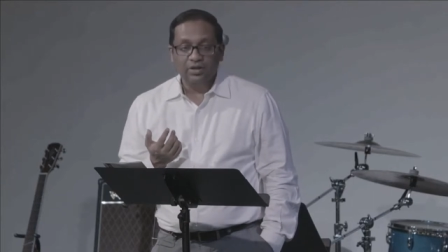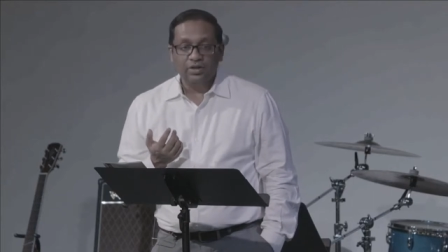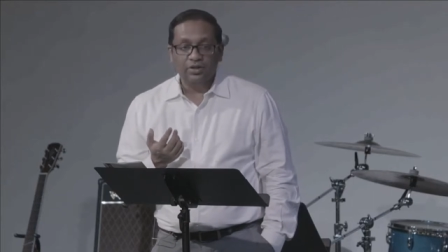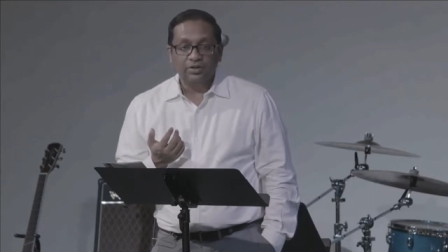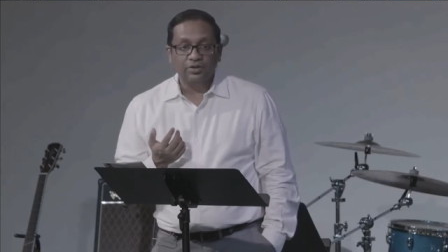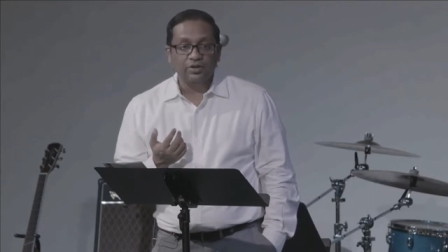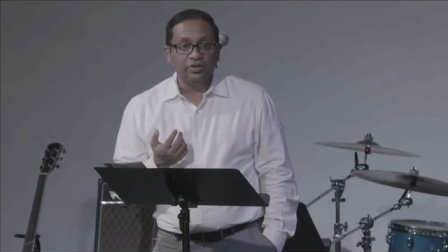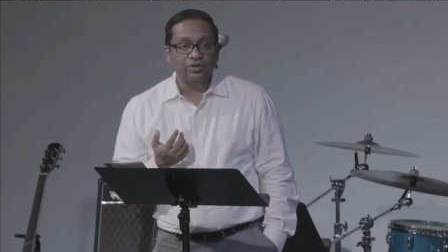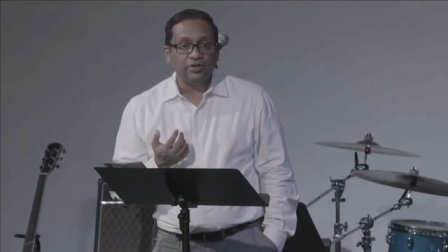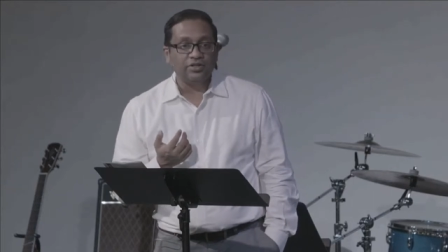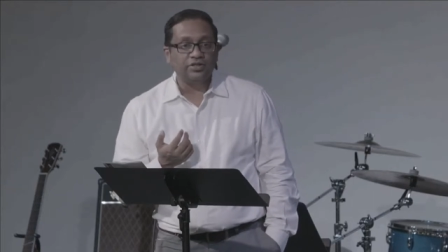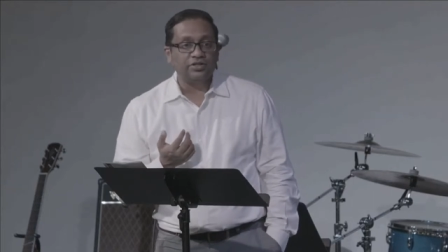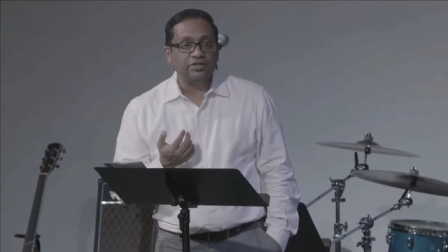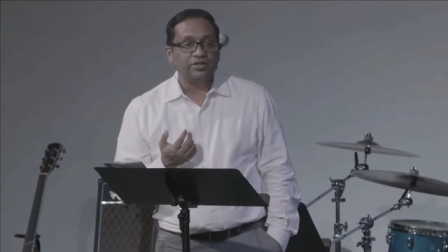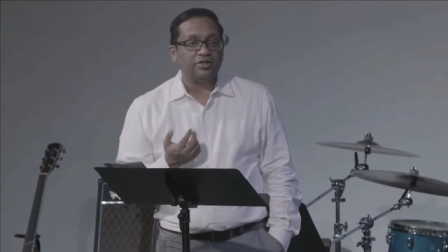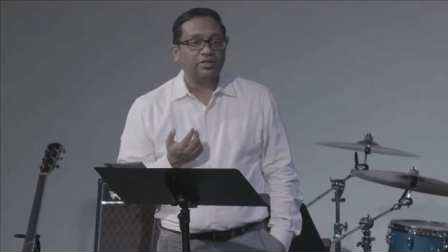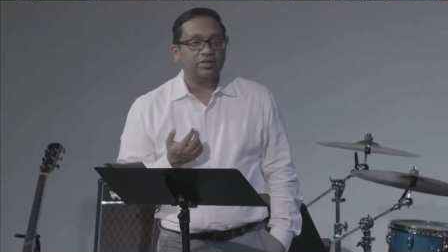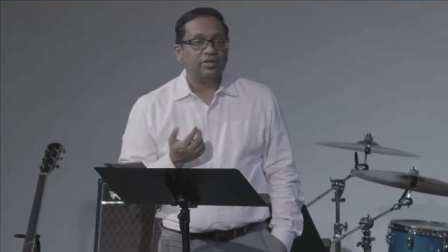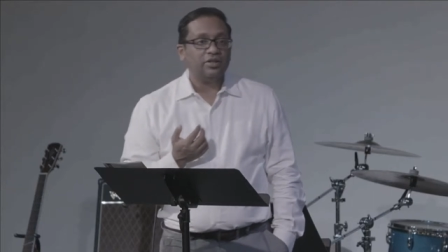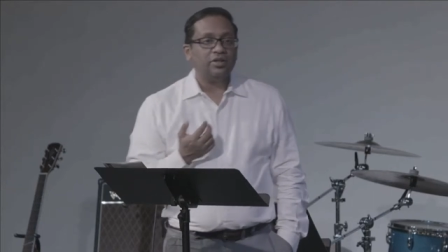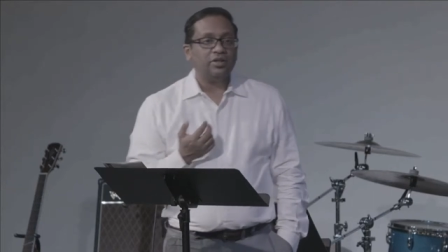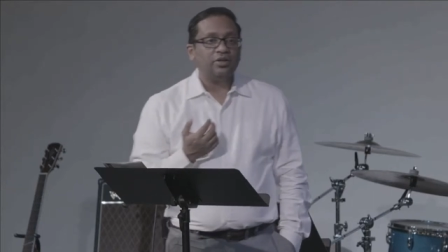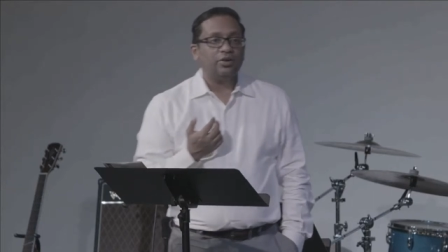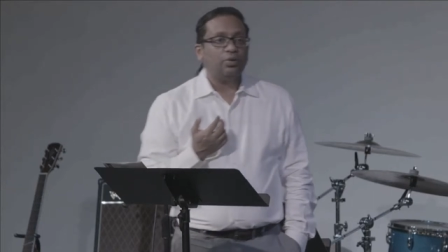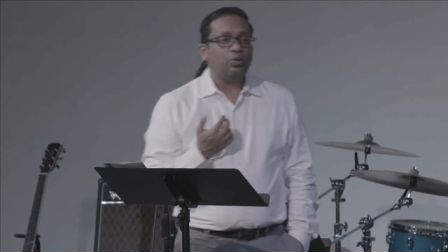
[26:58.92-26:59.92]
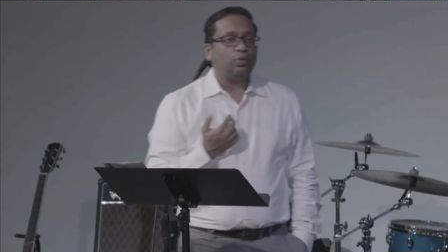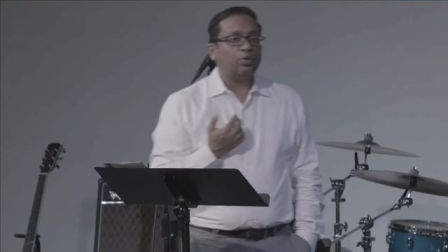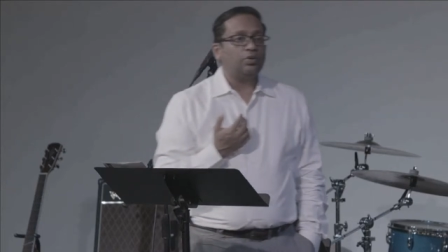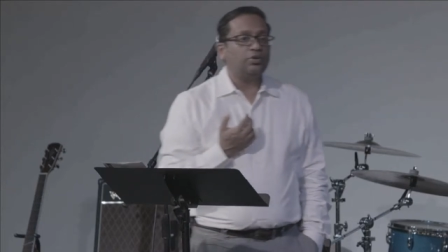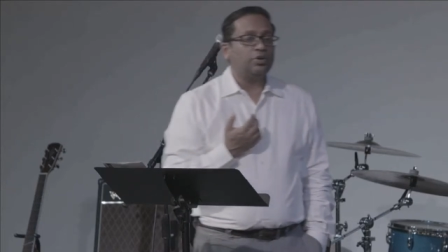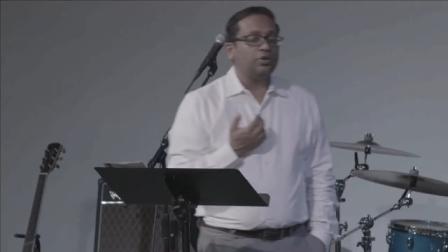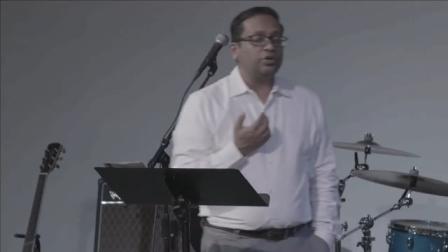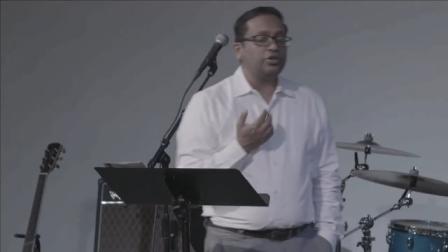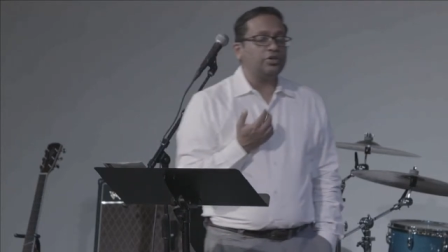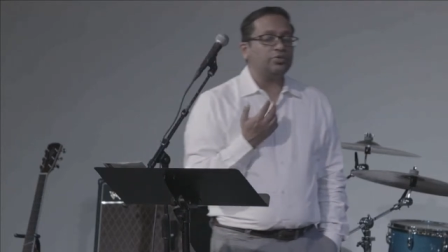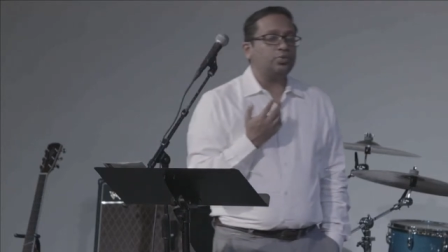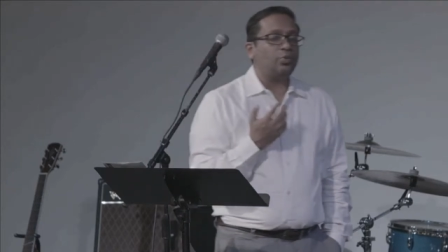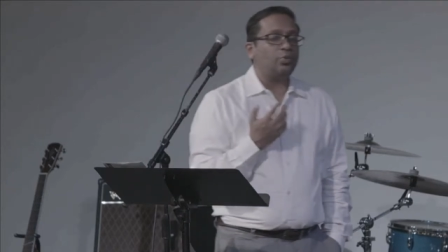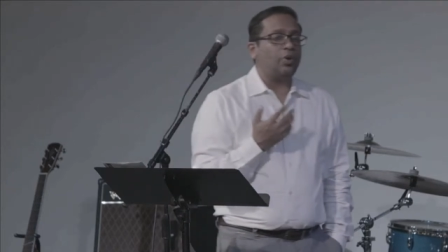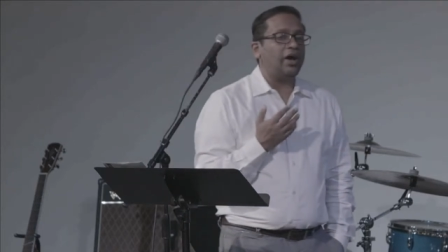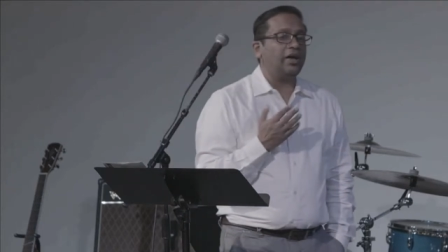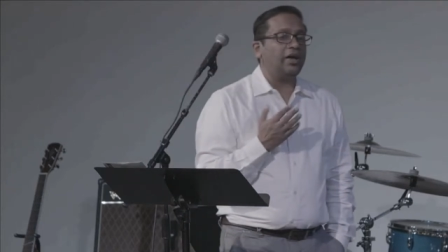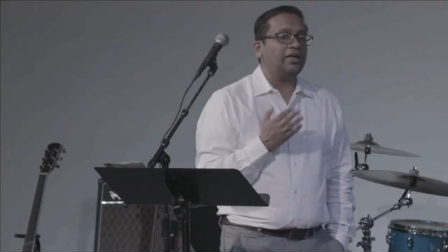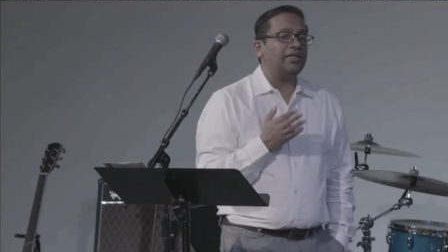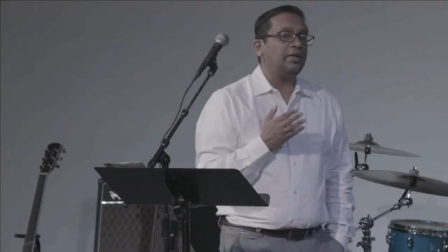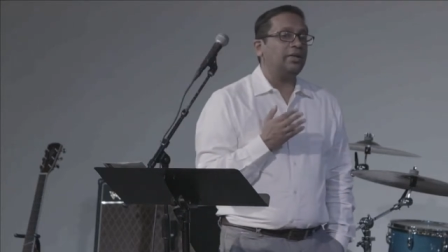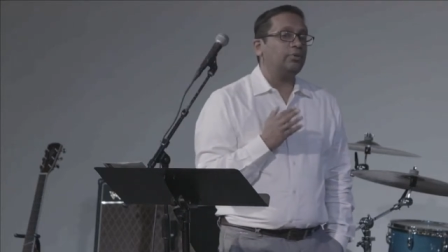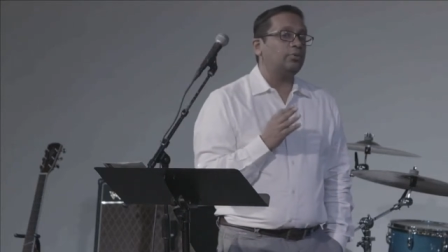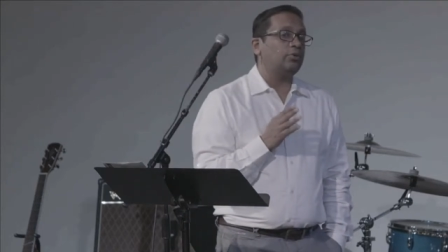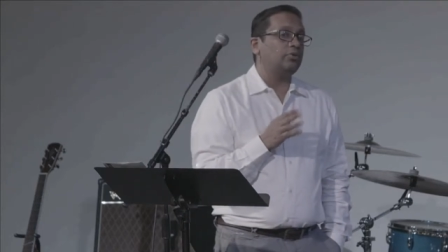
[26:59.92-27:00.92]
Notice, notice why
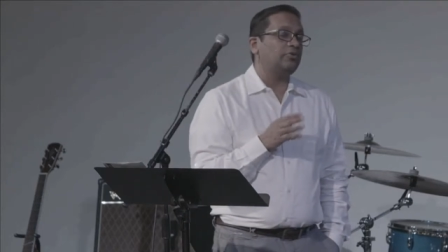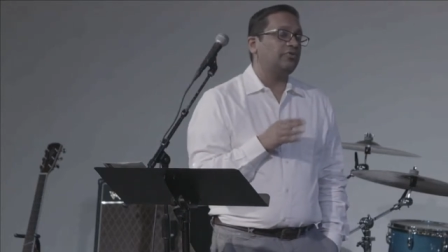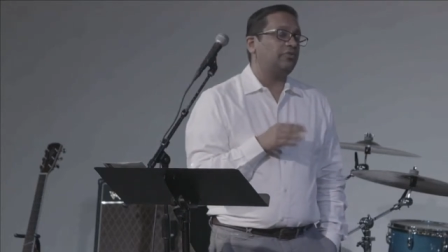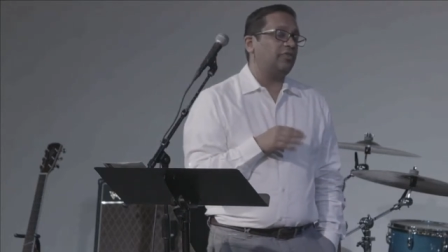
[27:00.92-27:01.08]
they won't